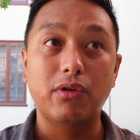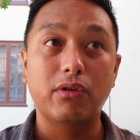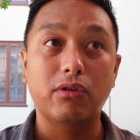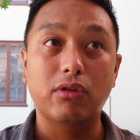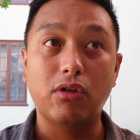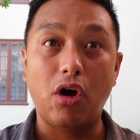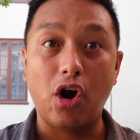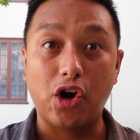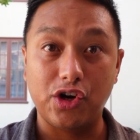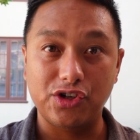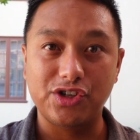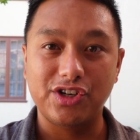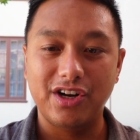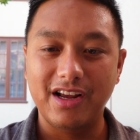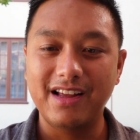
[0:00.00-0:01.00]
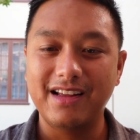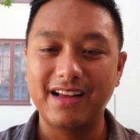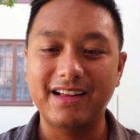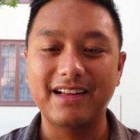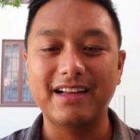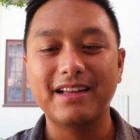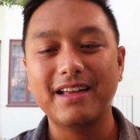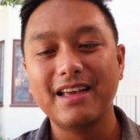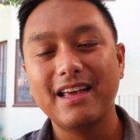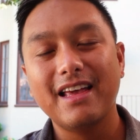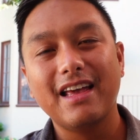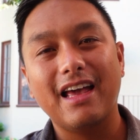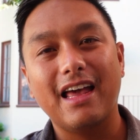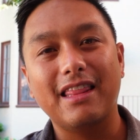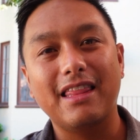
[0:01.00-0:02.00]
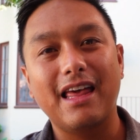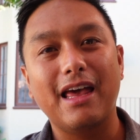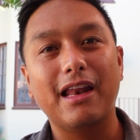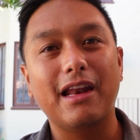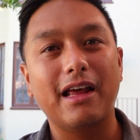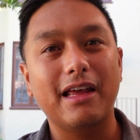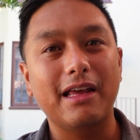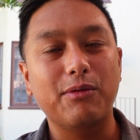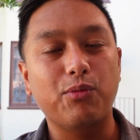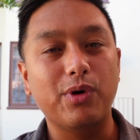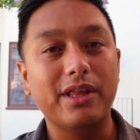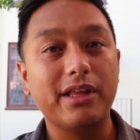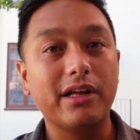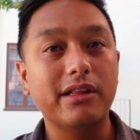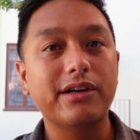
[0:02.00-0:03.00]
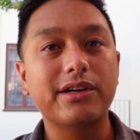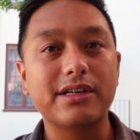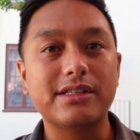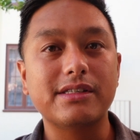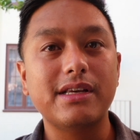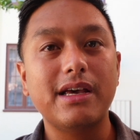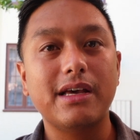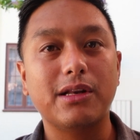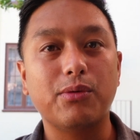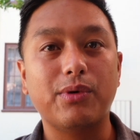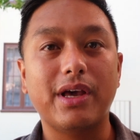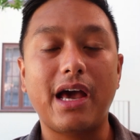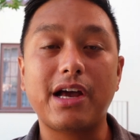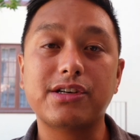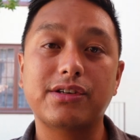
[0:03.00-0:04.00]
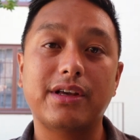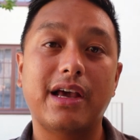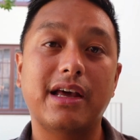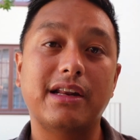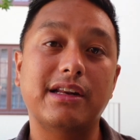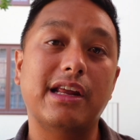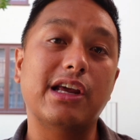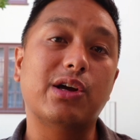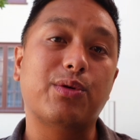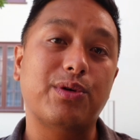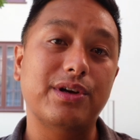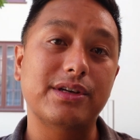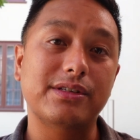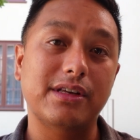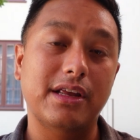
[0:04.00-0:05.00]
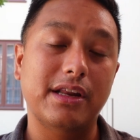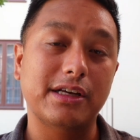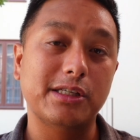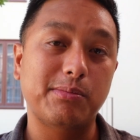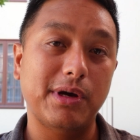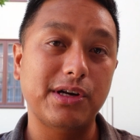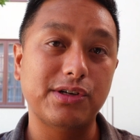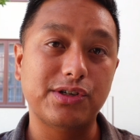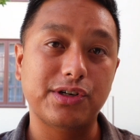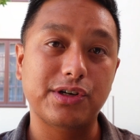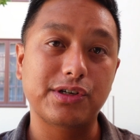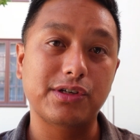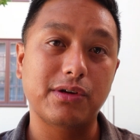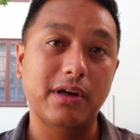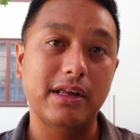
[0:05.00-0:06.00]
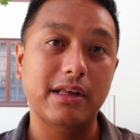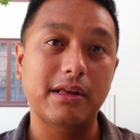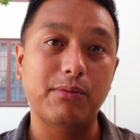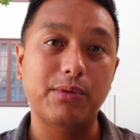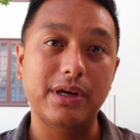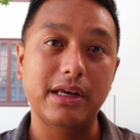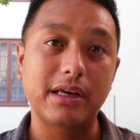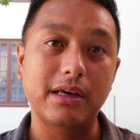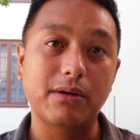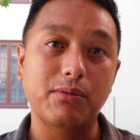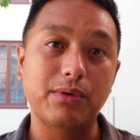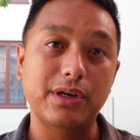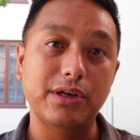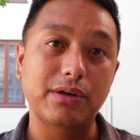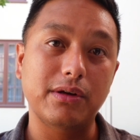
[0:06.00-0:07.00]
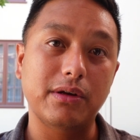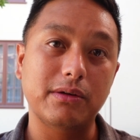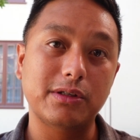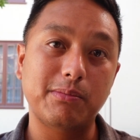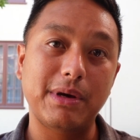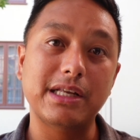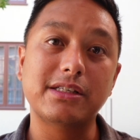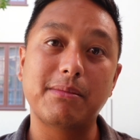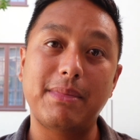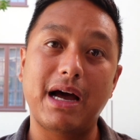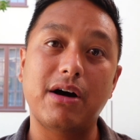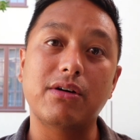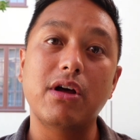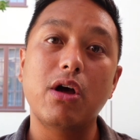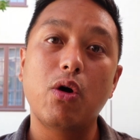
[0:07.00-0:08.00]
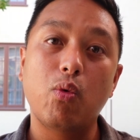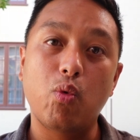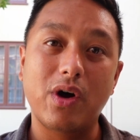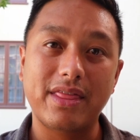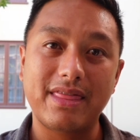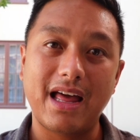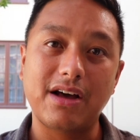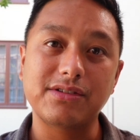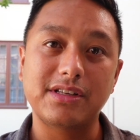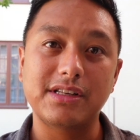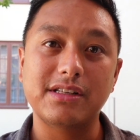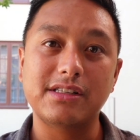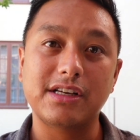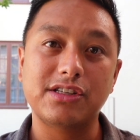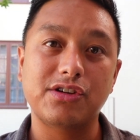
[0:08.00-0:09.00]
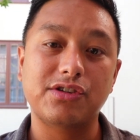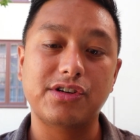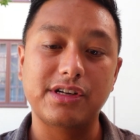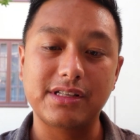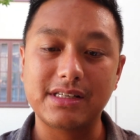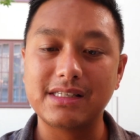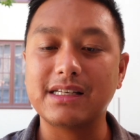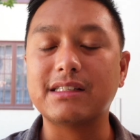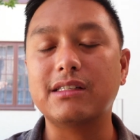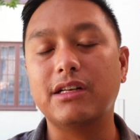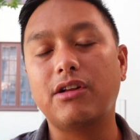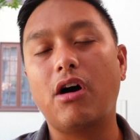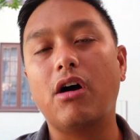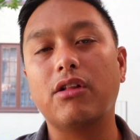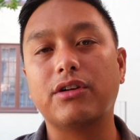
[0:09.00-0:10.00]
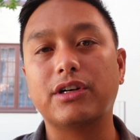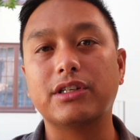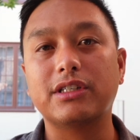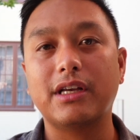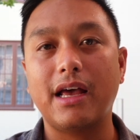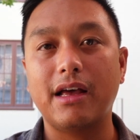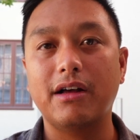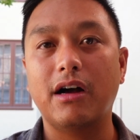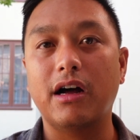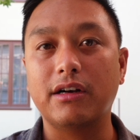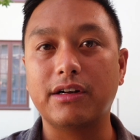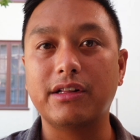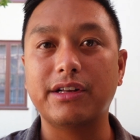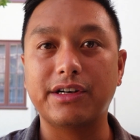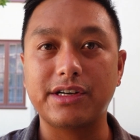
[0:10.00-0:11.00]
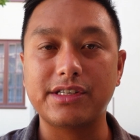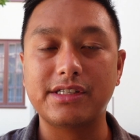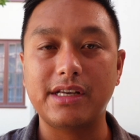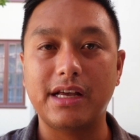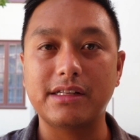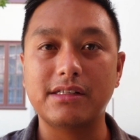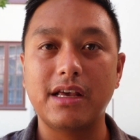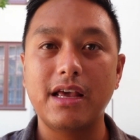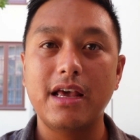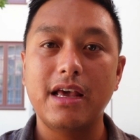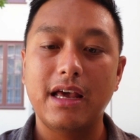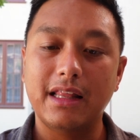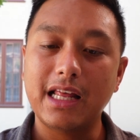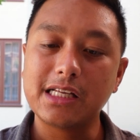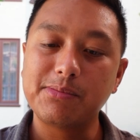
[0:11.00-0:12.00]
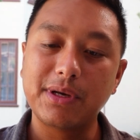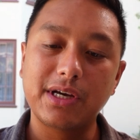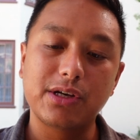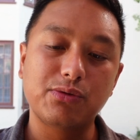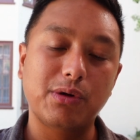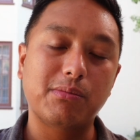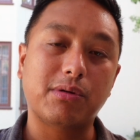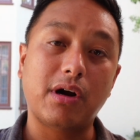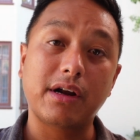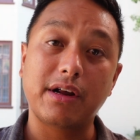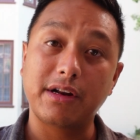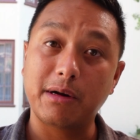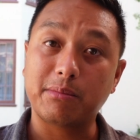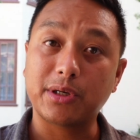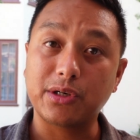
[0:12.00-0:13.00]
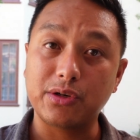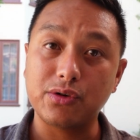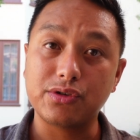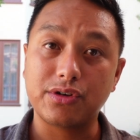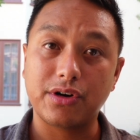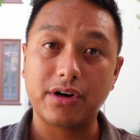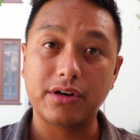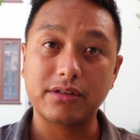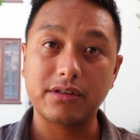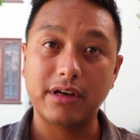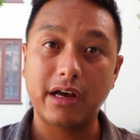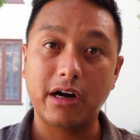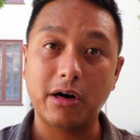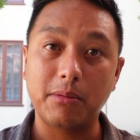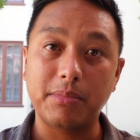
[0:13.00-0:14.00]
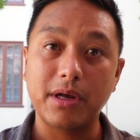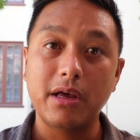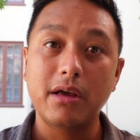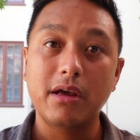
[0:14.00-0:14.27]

large. And then with Clear to Send, we actually had an increase in expenditures. We spent about $1,660 on Clear to Send, and that's because we brought on a producer to help